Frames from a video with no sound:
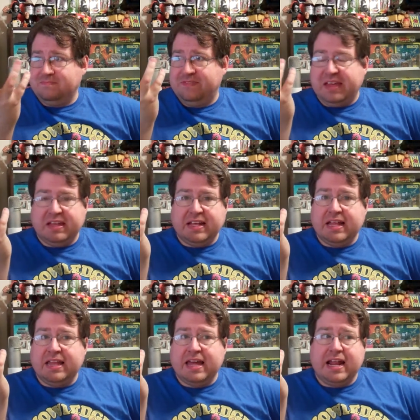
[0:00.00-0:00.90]
feeling
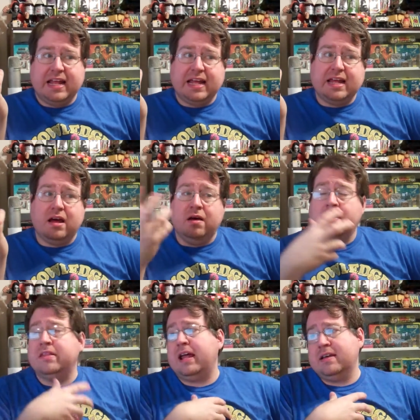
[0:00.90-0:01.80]
that he
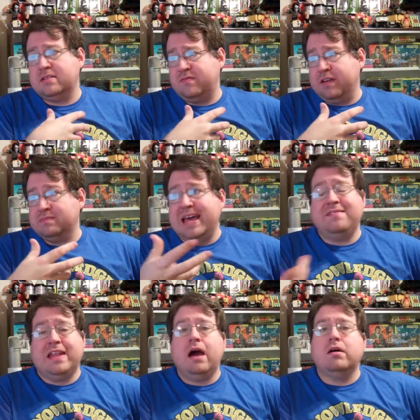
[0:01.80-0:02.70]
uh, that his films
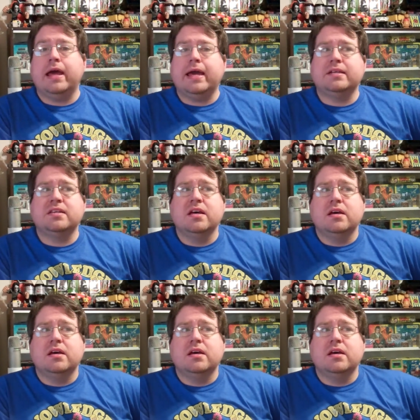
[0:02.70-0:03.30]
have nowadays